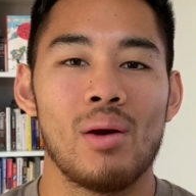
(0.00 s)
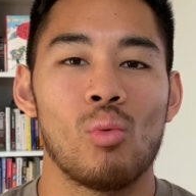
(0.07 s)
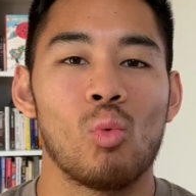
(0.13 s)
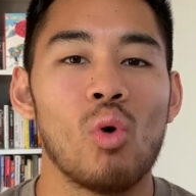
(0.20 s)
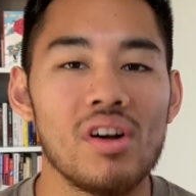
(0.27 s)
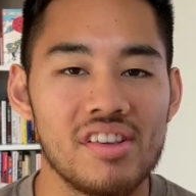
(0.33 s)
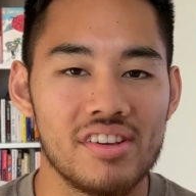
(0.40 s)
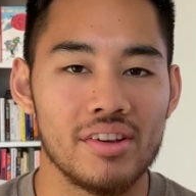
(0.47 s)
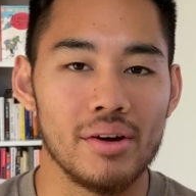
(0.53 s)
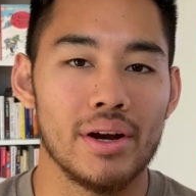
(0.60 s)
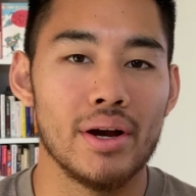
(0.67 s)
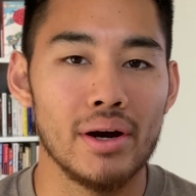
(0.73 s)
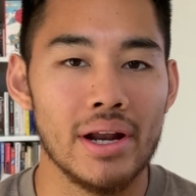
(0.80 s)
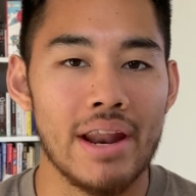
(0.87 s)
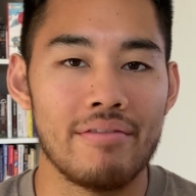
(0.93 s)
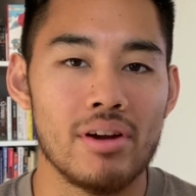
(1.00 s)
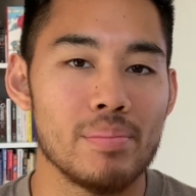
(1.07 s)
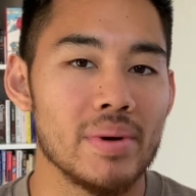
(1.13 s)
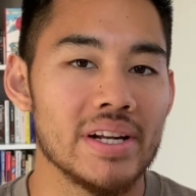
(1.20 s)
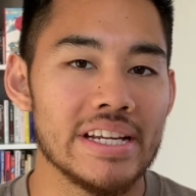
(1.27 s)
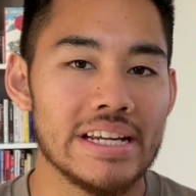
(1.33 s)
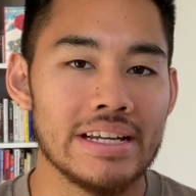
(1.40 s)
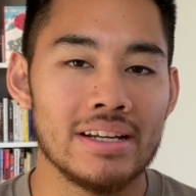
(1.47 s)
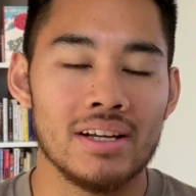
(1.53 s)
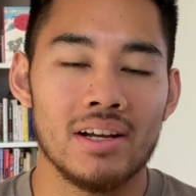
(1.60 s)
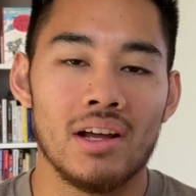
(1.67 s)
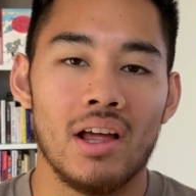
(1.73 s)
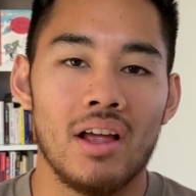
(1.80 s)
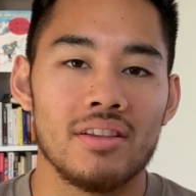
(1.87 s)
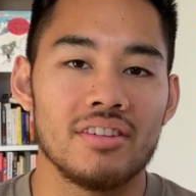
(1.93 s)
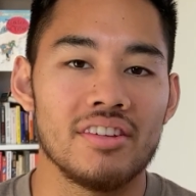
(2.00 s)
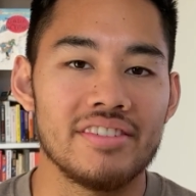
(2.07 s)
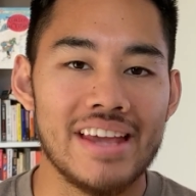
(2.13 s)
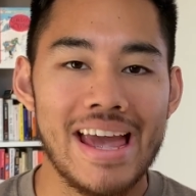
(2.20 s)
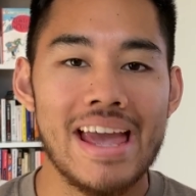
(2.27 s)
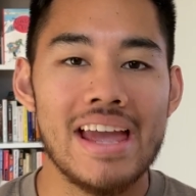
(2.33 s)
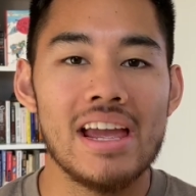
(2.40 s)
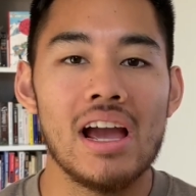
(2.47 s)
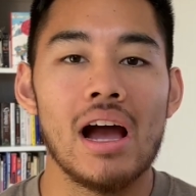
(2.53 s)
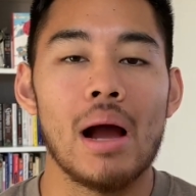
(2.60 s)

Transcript: What's going on, everybody? Today,